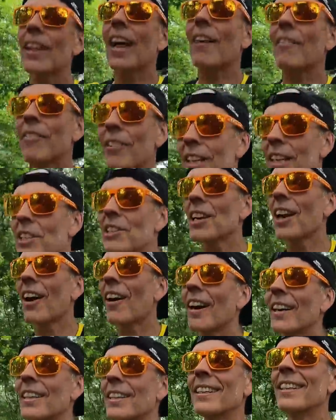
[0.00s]
over that finish
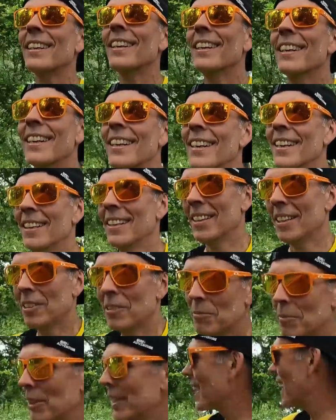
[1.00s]
line.
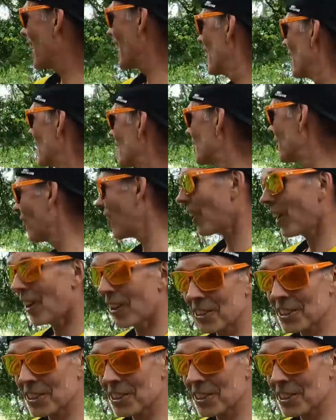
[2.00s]
But yeah, not